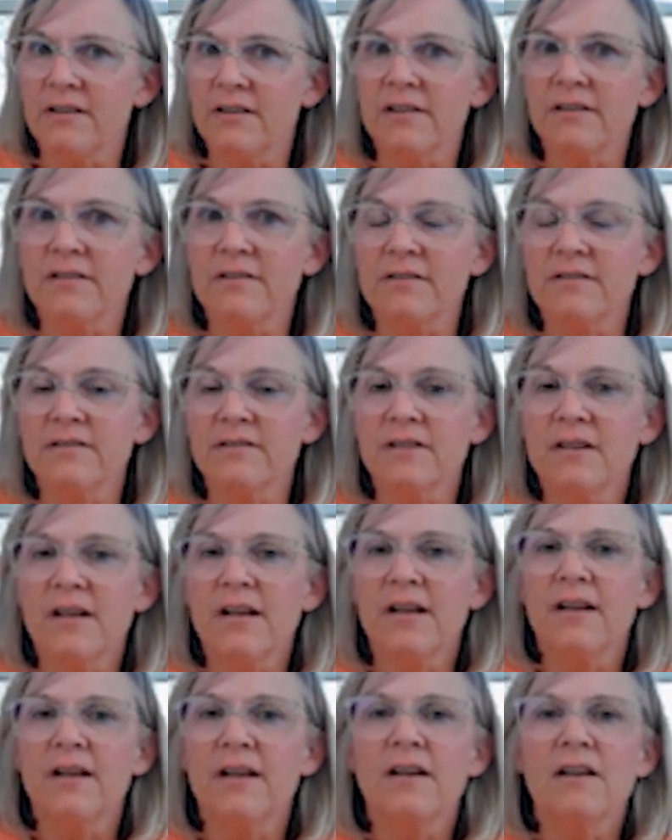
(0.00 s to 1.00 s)
find another
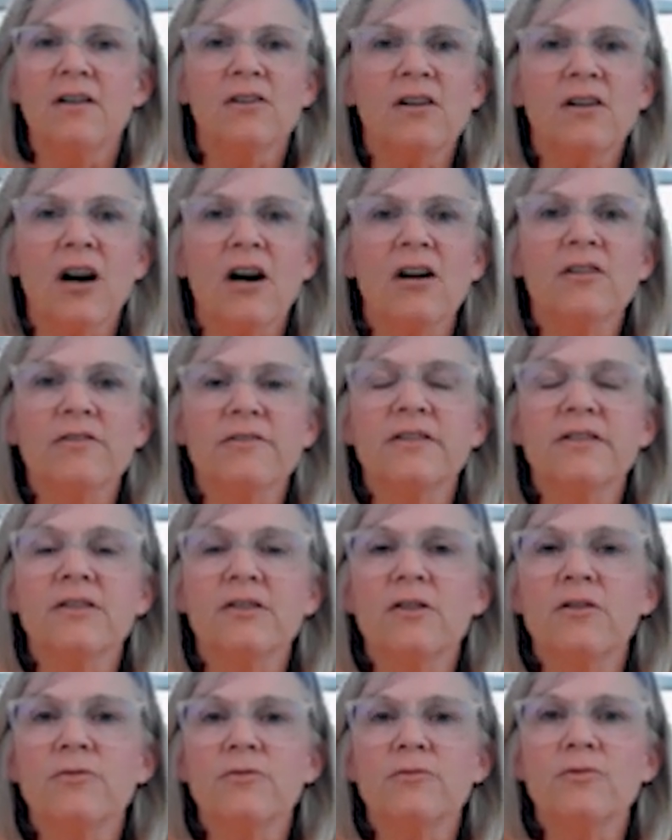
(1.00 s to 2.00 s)
color
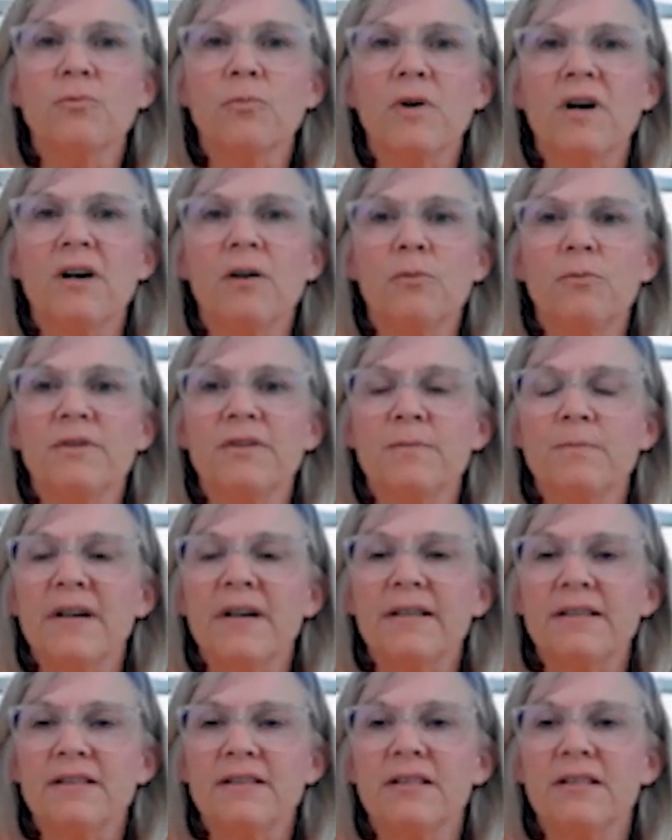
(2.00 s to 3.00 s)
that goes well with
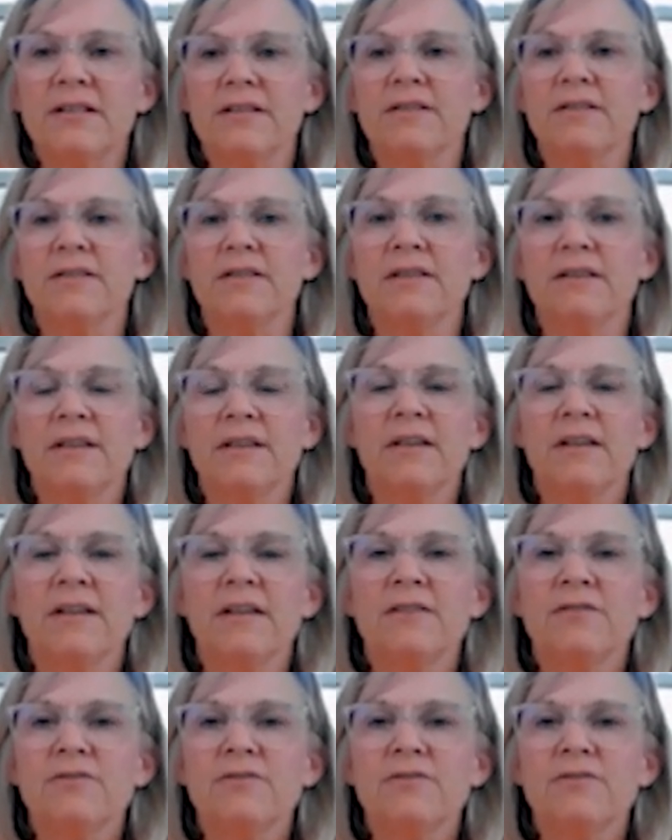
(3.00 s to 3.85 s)
my teal.